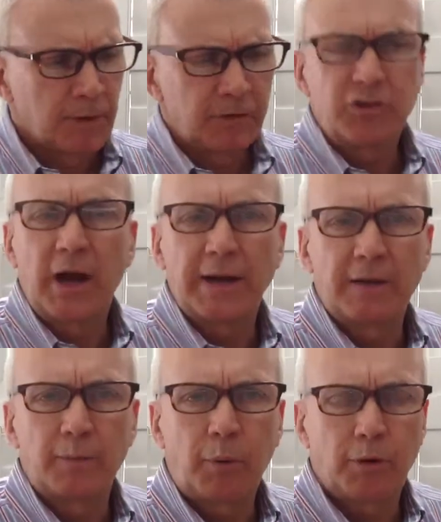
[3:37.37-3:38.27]
China
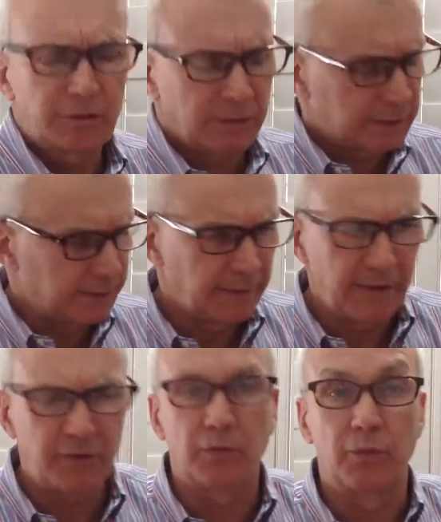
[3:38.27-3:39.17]
and porcelain.
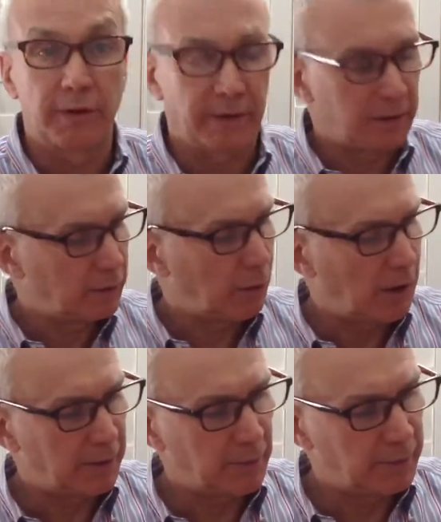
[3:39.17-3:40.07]
These are really good
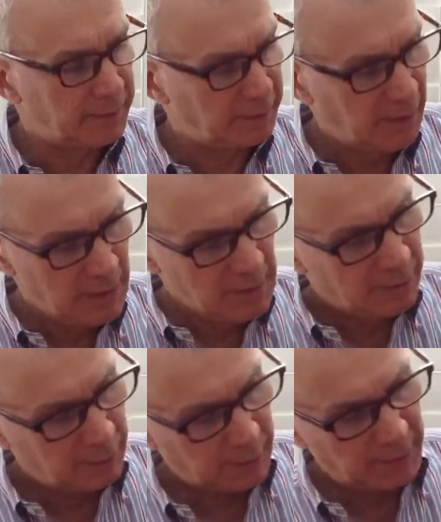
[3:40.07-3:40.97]
quality ones.
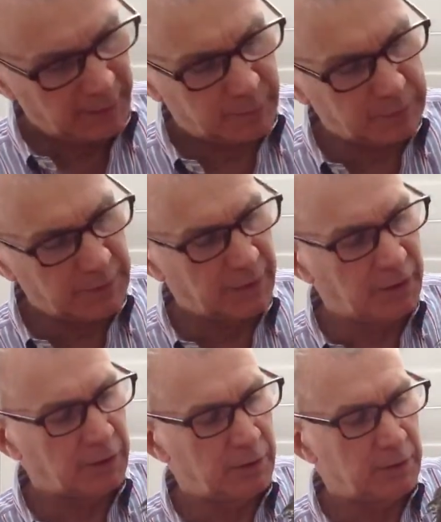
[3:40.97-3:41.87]
Speaking of
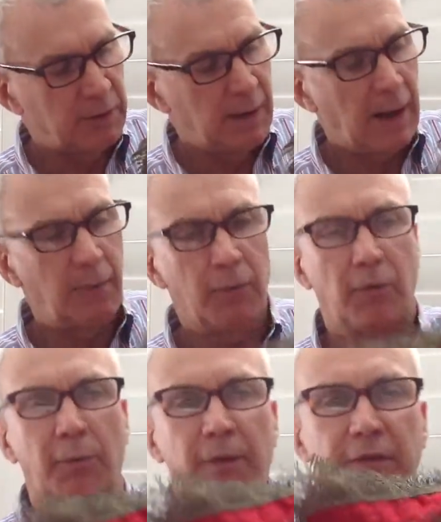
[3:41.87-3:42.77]
political, I won't
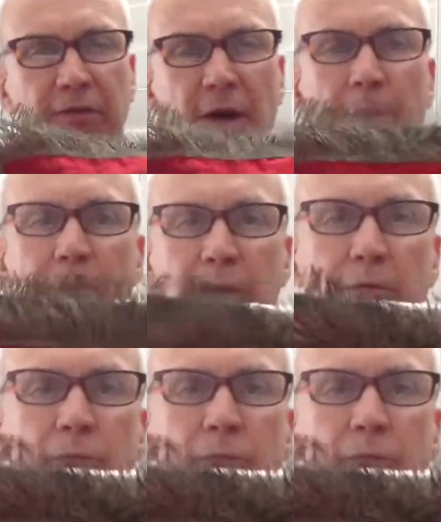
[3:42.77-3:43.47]
open this up, but a